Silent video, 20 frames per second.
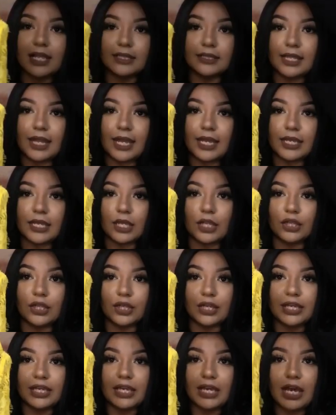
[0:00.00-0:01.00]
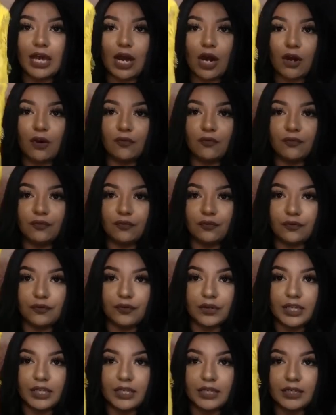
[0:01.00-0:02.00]
Like look at how
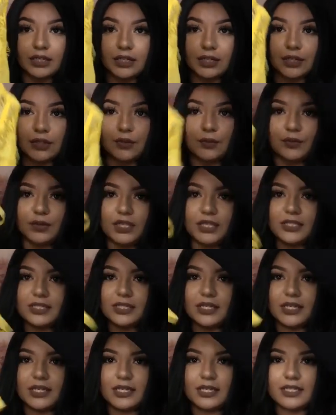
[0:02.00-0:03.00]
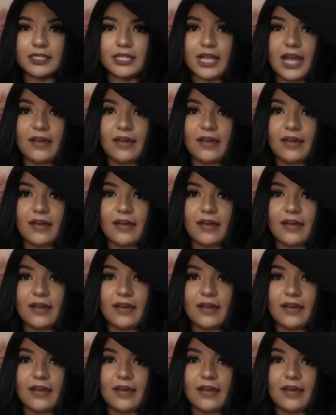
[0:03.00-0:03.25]
freaking cute this is.